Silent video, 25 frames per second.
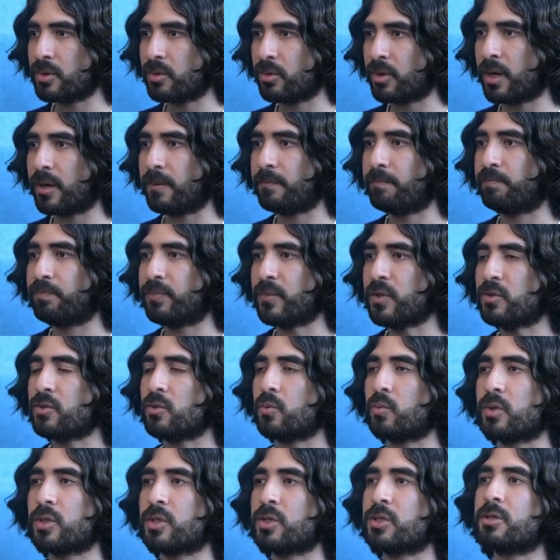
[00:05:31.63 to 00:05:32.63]
Okay, so
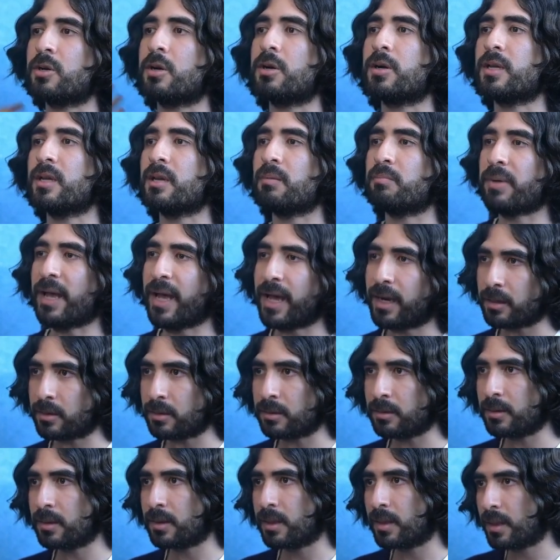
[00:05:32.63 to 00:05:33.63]
we're starting a
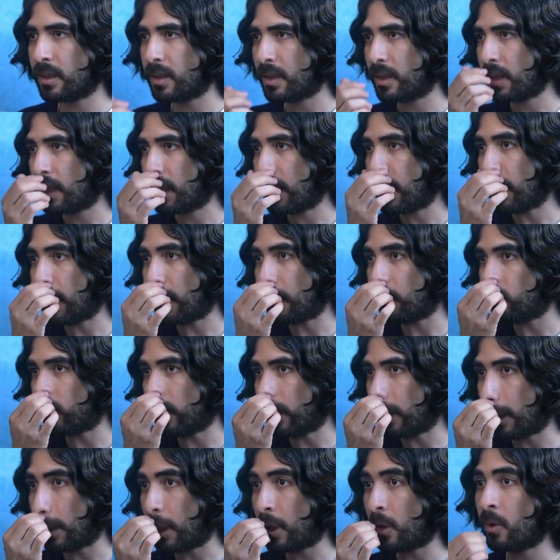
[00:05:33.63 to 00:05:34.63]
battle, and we
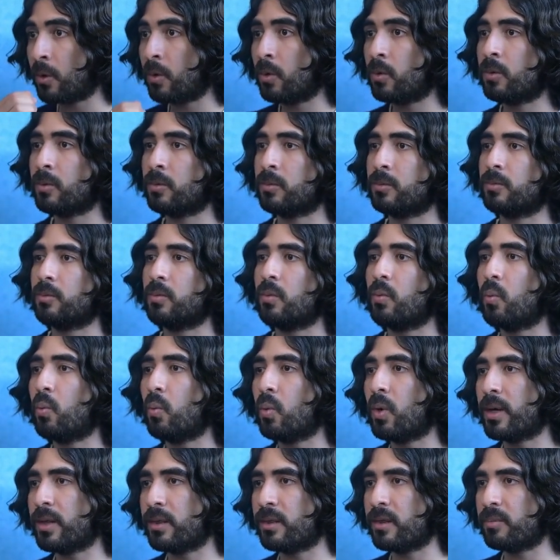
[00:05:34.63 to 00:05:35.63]
know
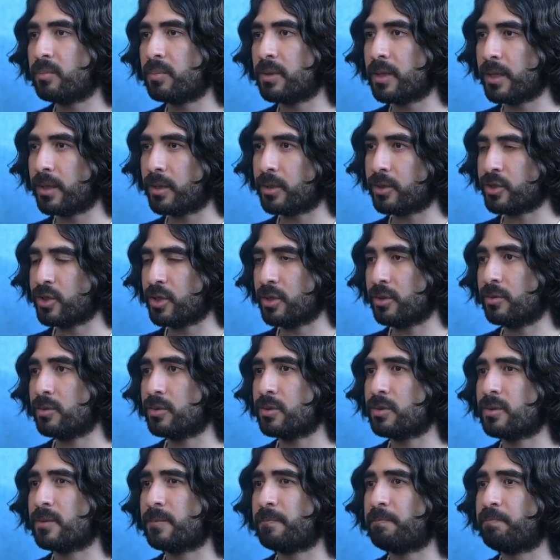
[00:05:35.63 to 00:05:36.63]
what the player
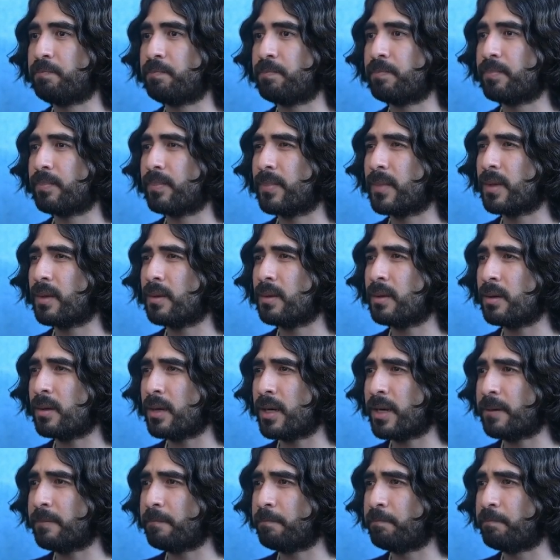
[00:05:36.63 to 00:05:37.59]
chose. All right.